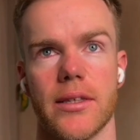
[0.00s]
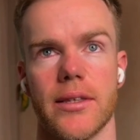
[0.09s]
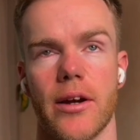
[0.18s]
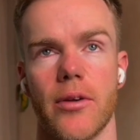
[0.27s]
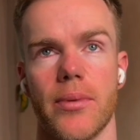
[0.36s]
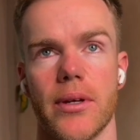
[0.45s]

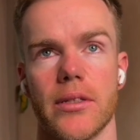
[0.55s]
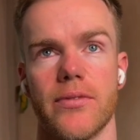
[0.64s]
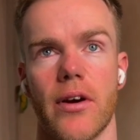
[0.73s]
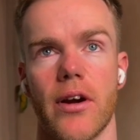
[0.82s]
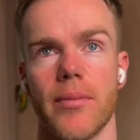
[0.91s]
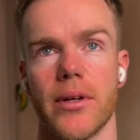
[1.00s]
therapy is
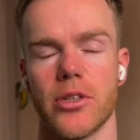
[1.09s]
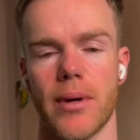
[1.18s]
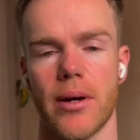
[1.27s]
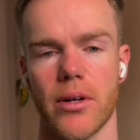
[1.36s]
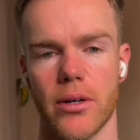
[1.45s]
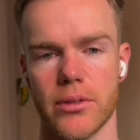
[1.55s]
very much
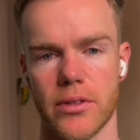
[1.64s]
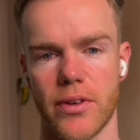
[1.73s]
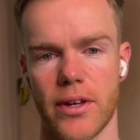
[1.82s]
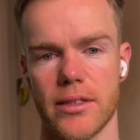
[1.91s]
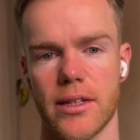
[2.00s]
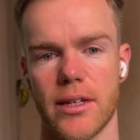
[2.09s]
about
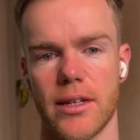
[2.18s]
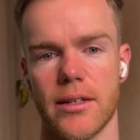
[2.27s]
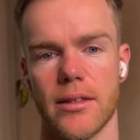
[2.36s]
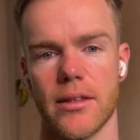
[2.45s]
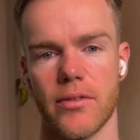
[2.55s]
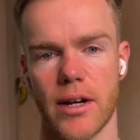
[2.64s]

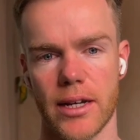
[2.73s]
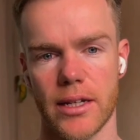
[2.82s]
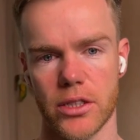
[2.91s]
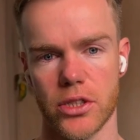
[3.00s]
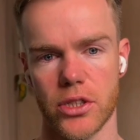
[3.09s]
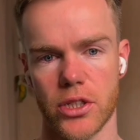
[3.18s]
cultivating the
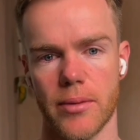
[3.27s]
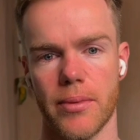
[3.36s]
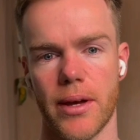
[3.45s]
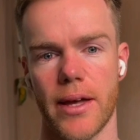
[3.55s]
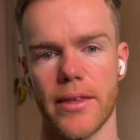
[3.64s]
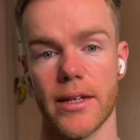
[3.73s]
relationship
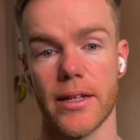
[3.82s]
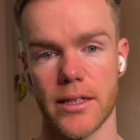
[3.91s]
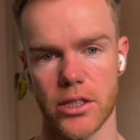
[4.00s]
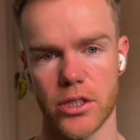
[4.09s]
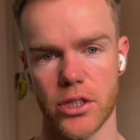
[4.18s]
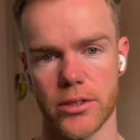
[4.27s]
and the
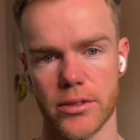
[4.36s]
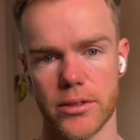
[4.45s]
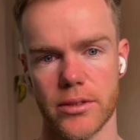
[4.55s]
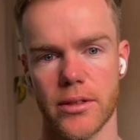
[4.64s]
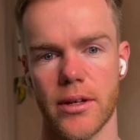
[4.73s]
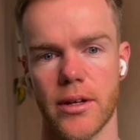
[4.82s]

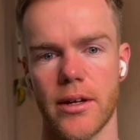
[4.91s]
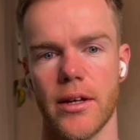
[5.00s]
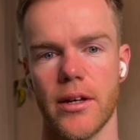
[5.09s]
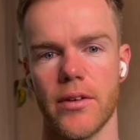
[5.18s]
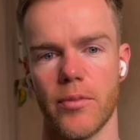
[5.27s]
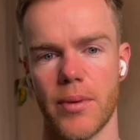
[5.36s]
conditions
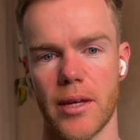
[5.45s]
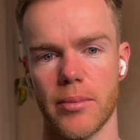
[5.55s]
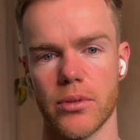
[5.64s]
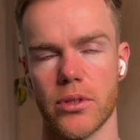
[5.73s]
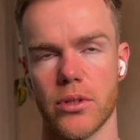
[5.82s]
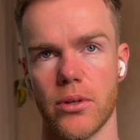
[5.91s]
for
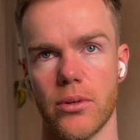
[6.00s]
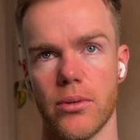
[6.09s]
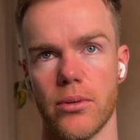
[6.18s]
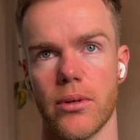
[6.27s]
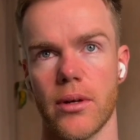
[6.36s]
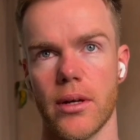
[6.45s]
people
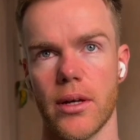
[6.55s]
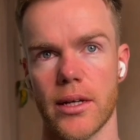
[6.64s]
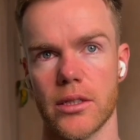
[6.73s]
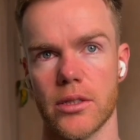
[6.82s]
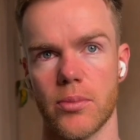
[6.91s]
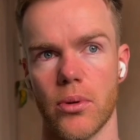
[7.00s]
to
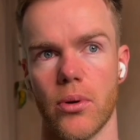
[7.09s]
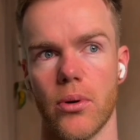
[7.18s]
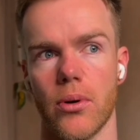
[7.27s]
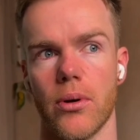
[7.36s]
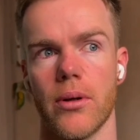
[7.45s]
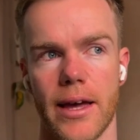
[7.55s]

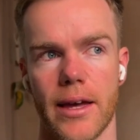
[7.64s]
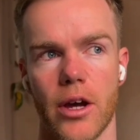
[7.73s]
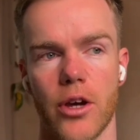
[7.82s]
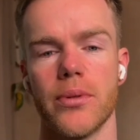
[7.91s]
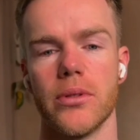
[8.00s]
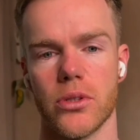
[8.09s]
explore. It
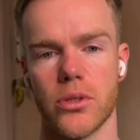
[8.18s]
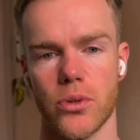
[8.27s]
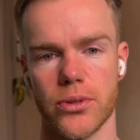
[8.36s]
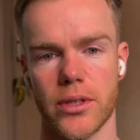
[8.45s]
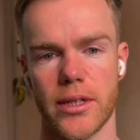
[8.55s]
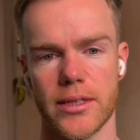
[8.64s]
opens the
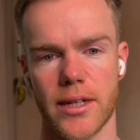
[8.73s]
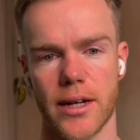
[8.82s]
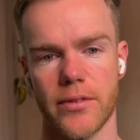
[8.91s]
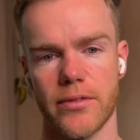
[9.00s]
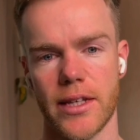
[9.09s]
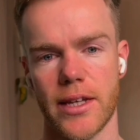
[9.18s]
door to these
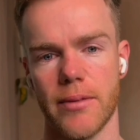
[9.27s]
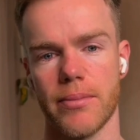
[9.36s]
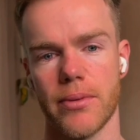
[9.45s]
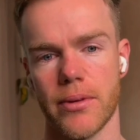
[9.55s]
kind of deep